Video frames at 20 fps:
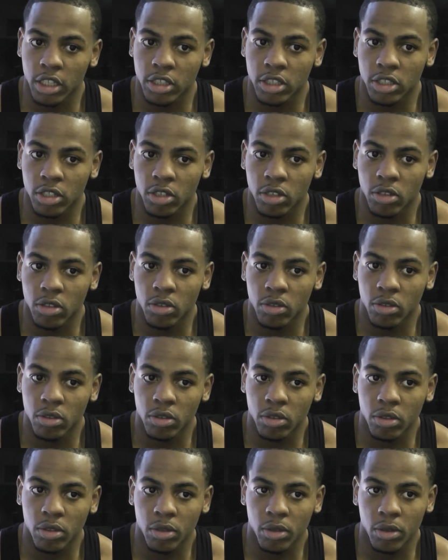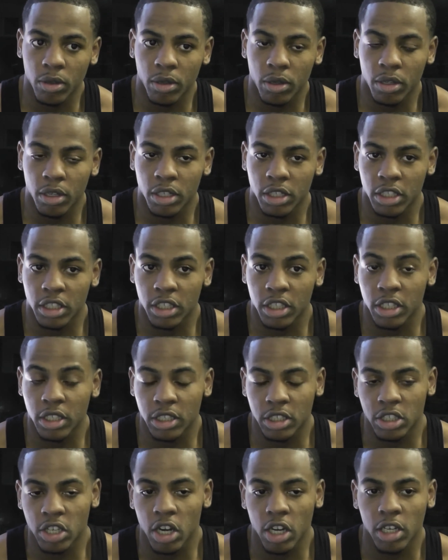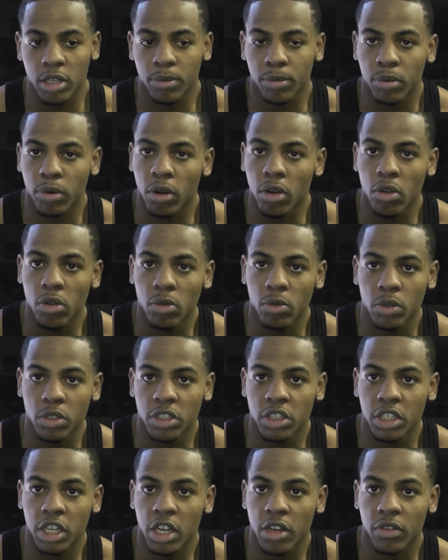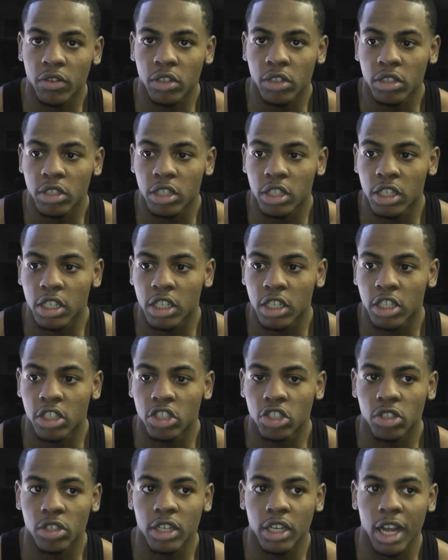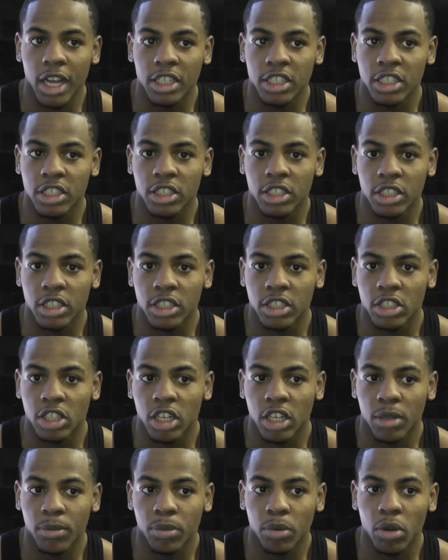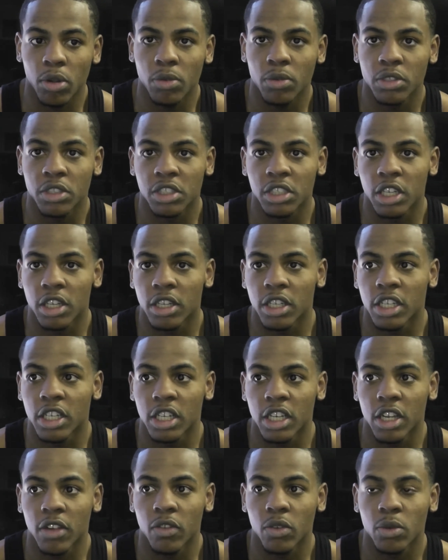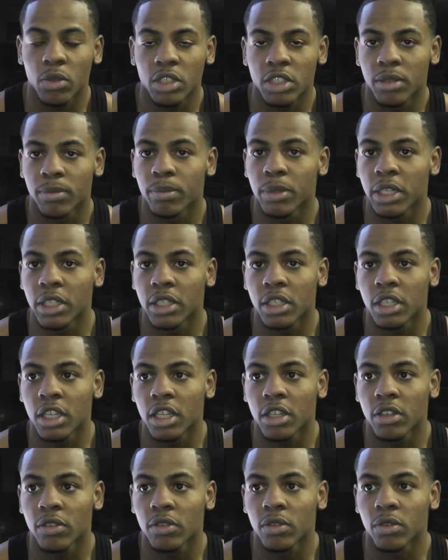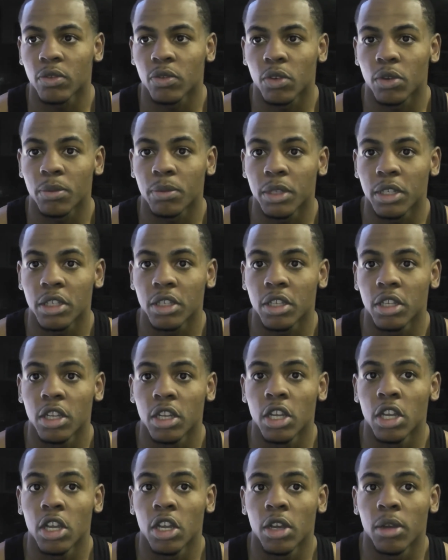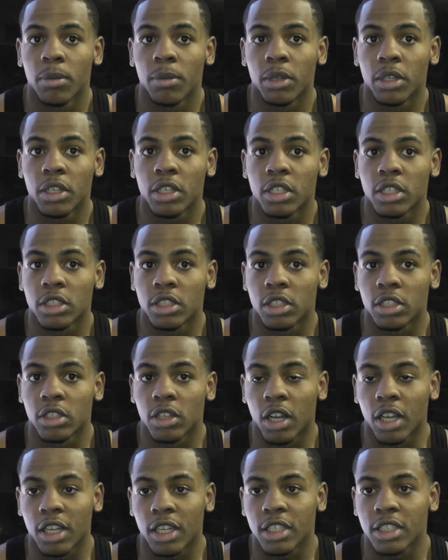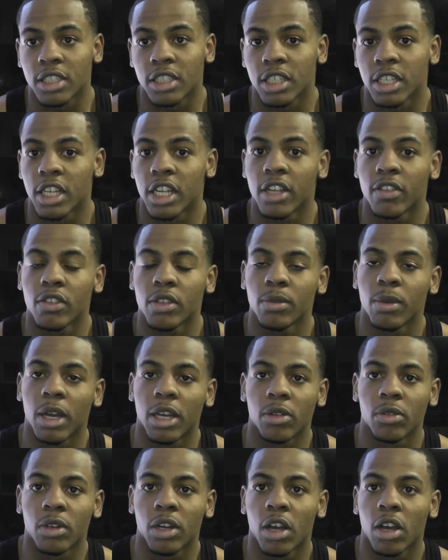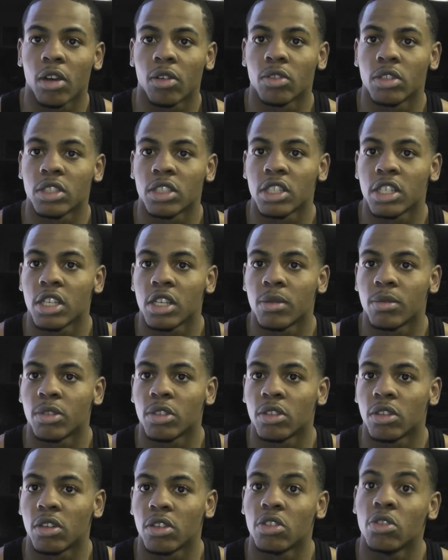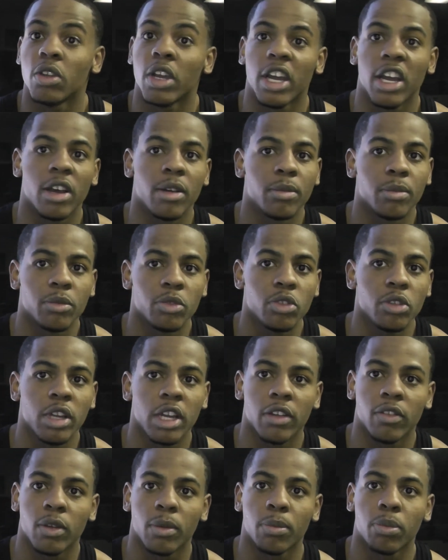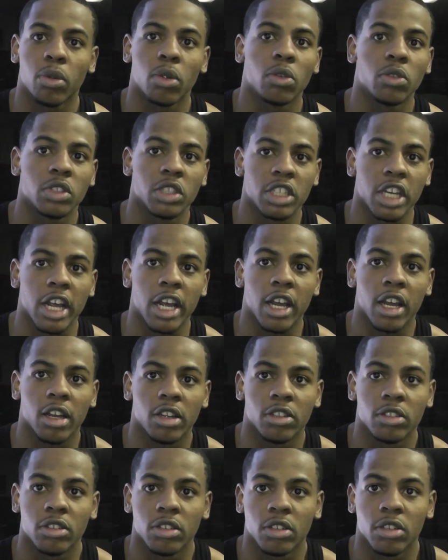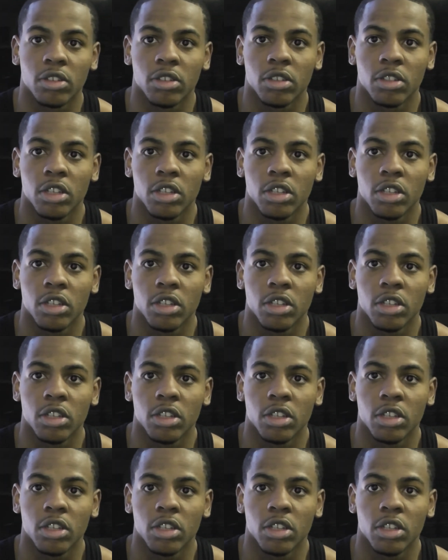So turning pro was never the trend. It never was a big thing for me, because like I said, everybody would always tell me, you know, you have a pro style, you know.